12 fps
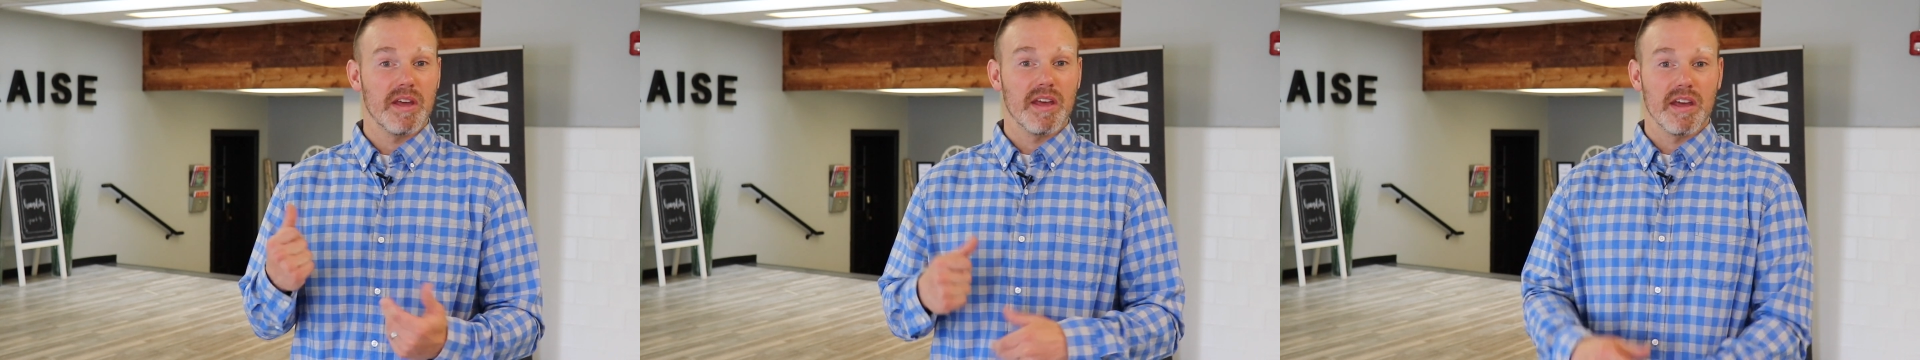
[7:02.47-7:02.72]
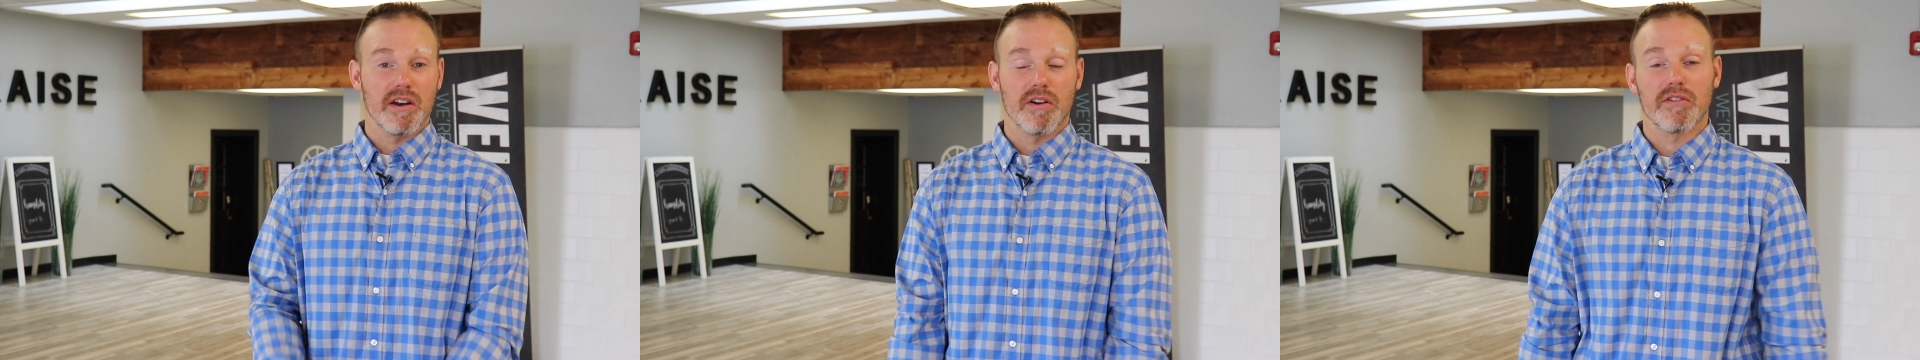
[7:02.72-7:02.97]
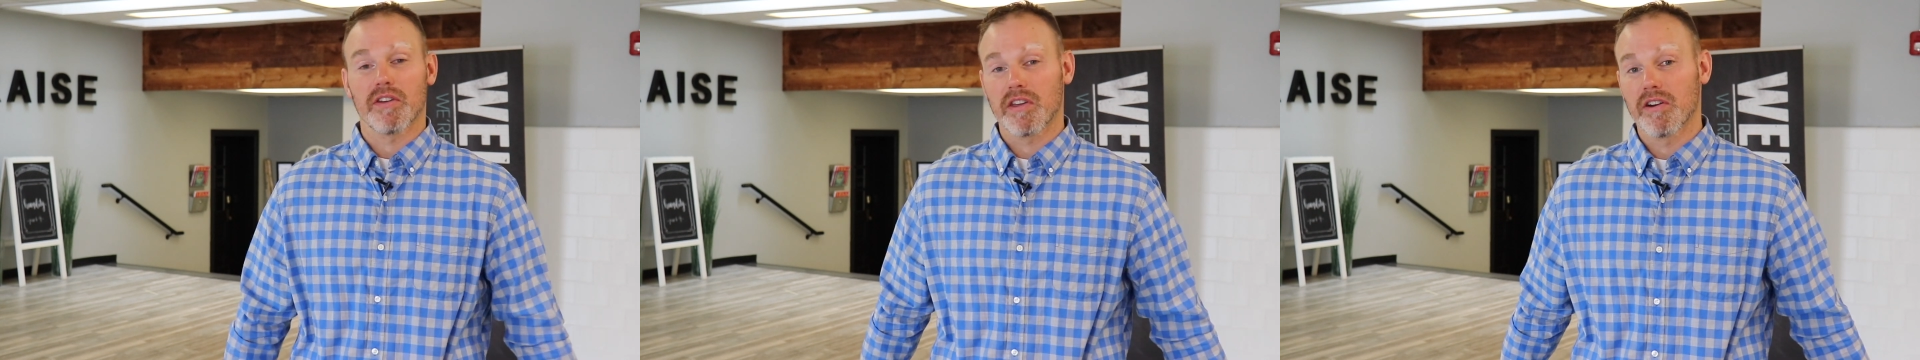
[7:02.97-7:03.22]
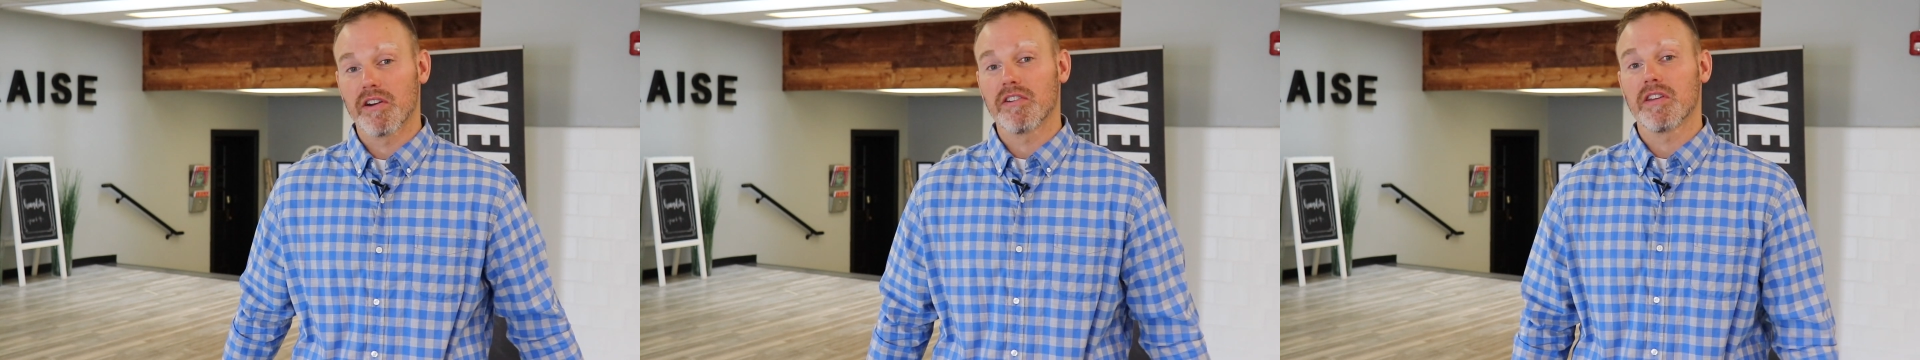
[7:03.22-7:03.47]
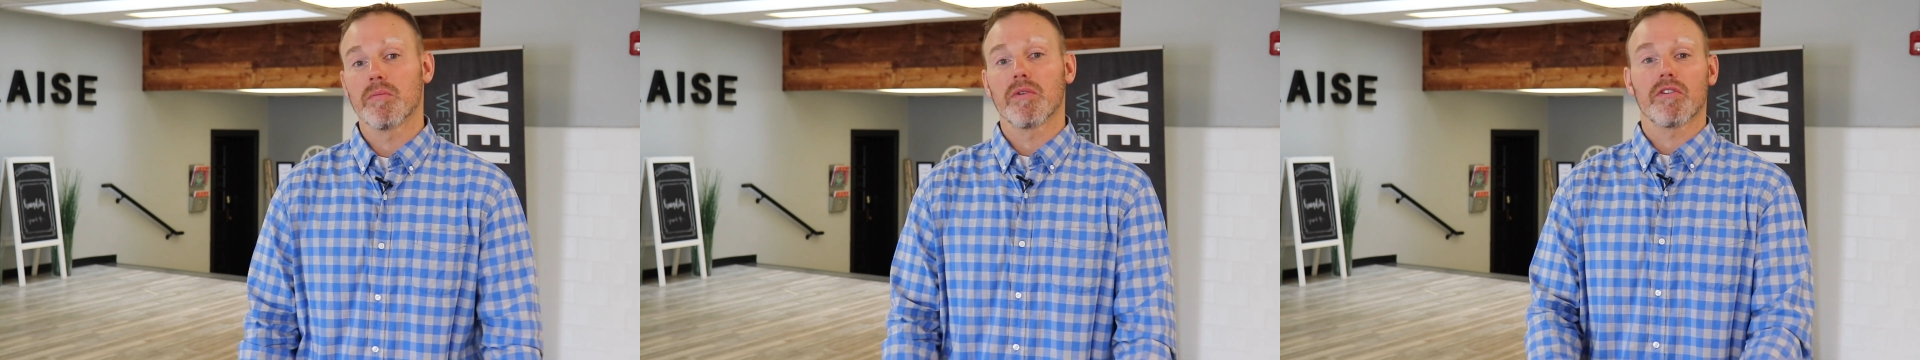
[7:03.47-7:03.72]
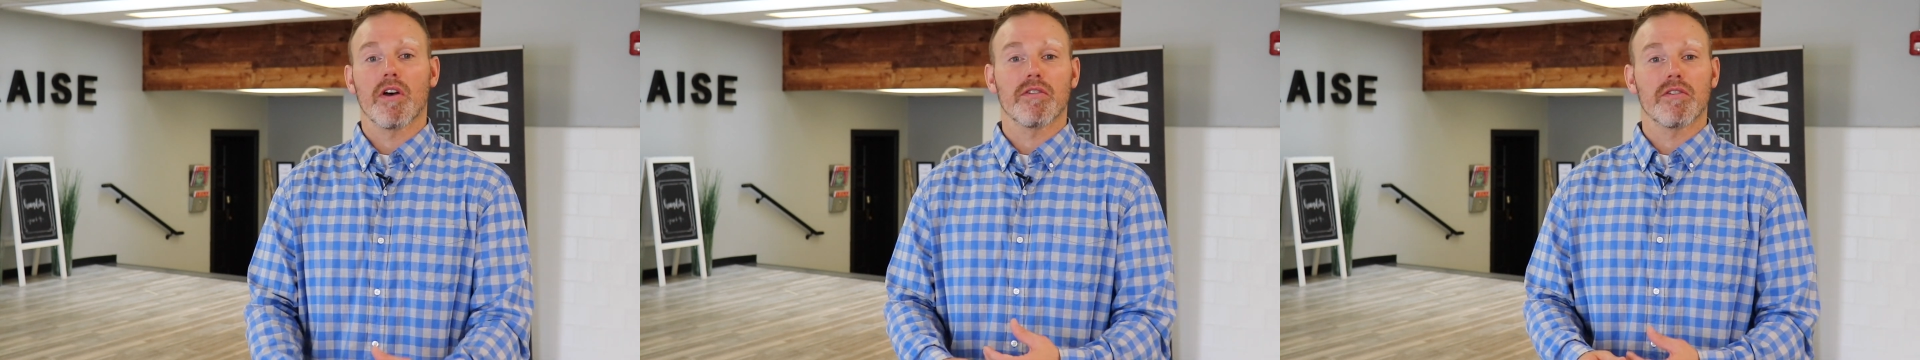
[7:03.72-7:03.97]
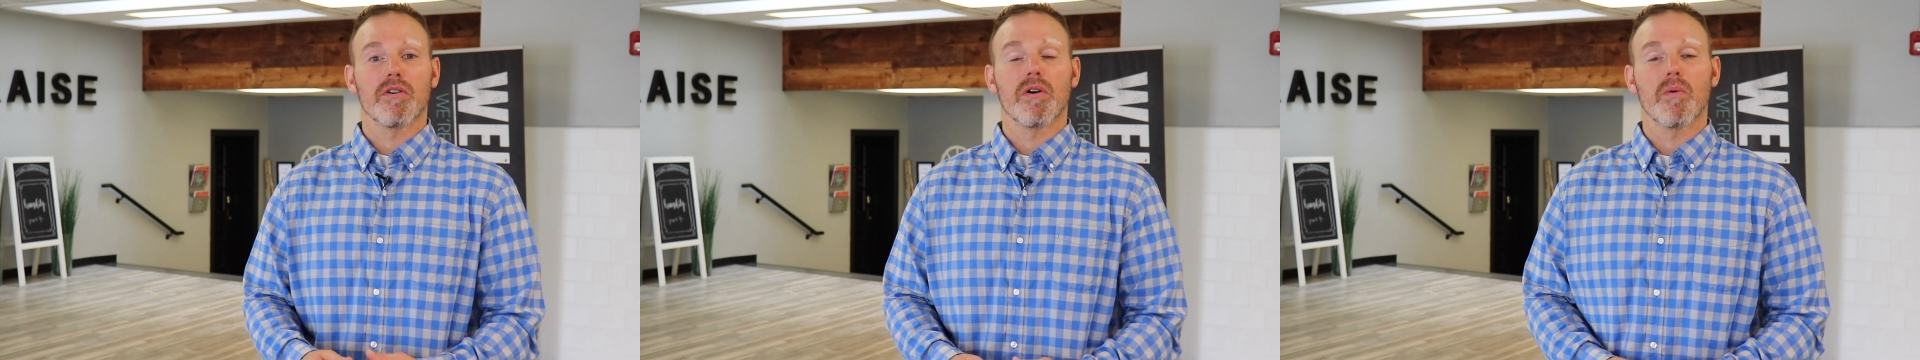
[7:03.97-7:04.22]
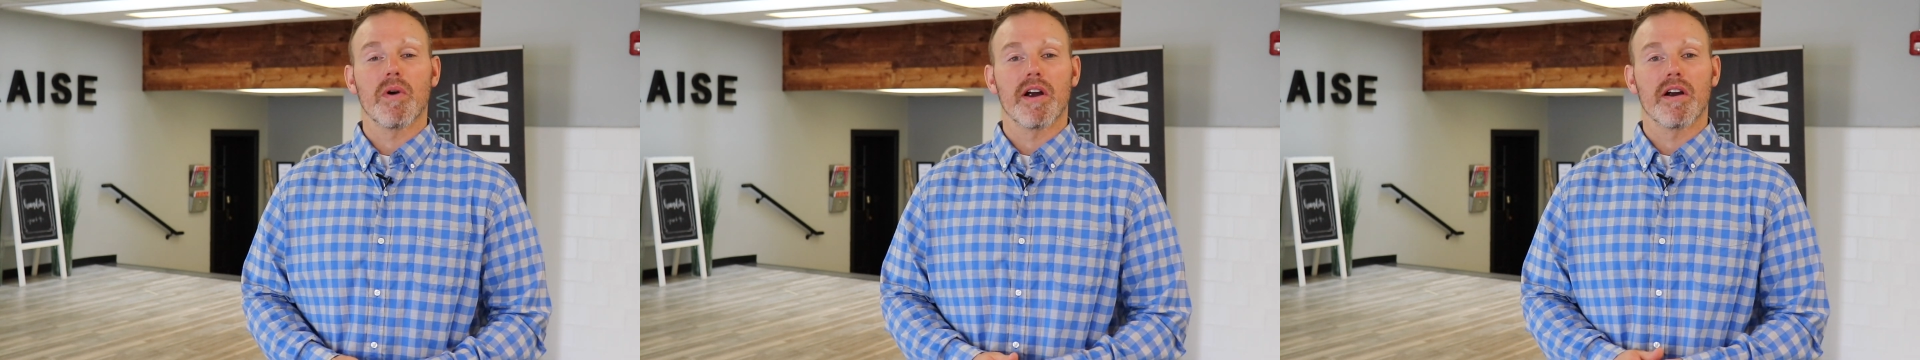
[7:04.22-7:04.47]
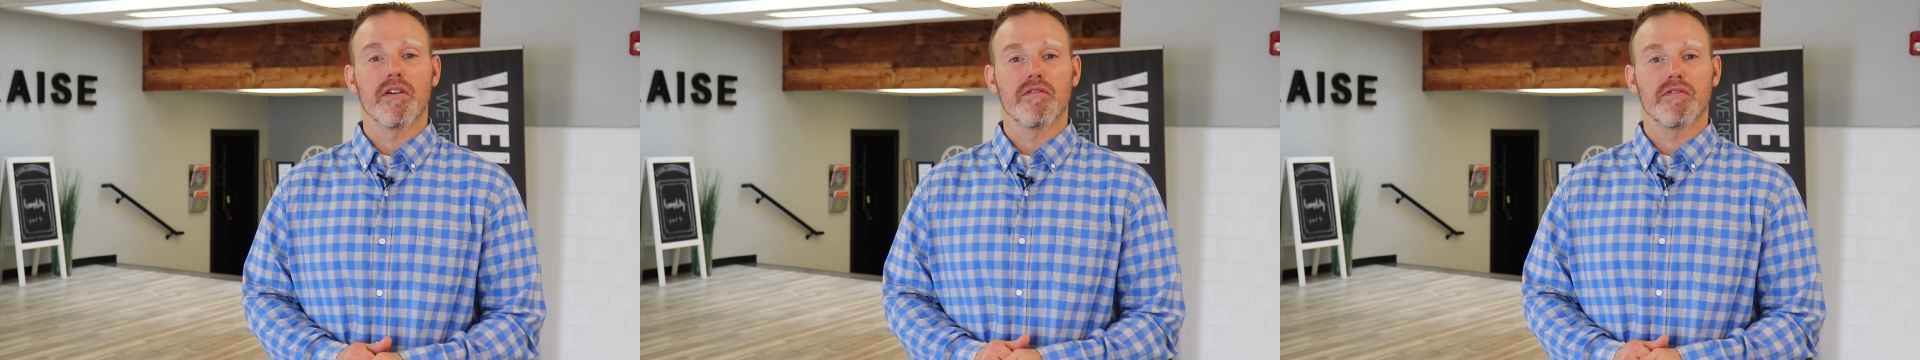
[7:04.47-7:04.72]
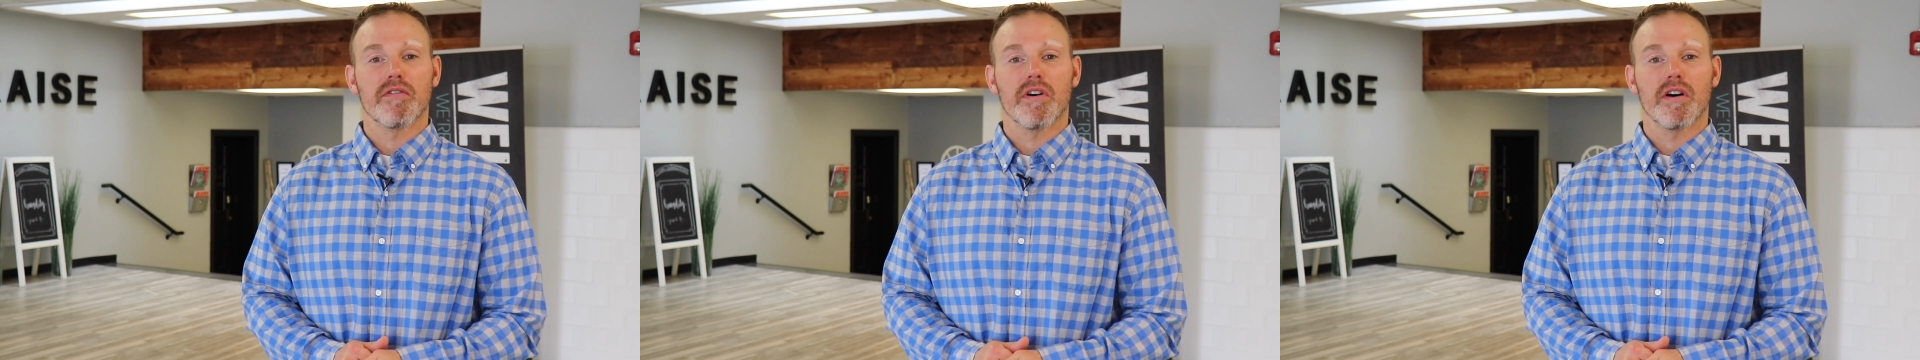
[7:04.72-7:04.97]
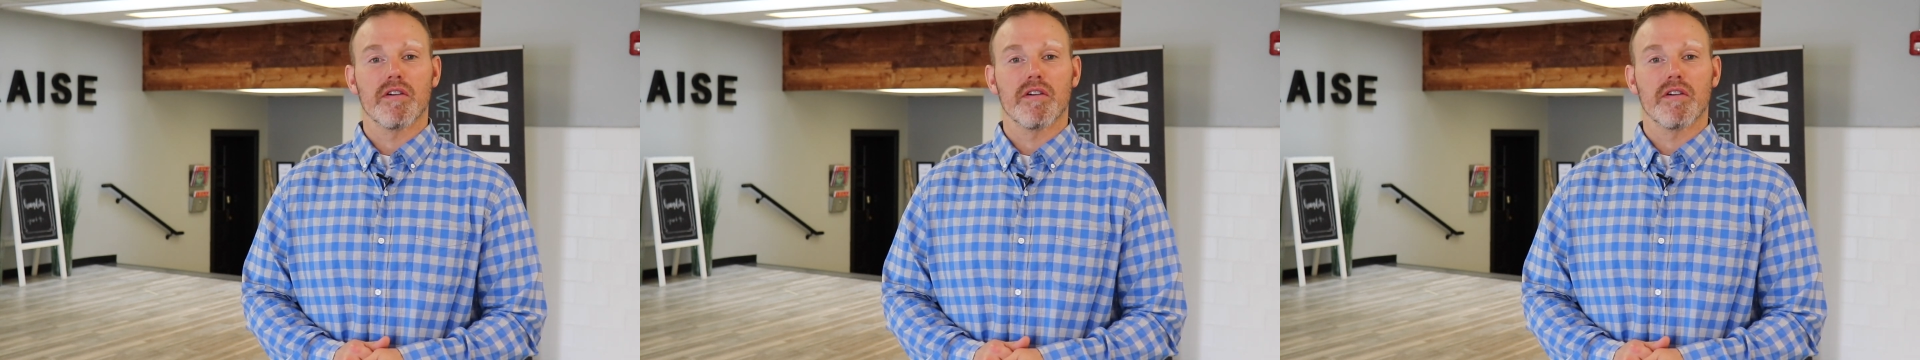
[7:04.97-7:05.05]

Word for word: And our security team is also aware of,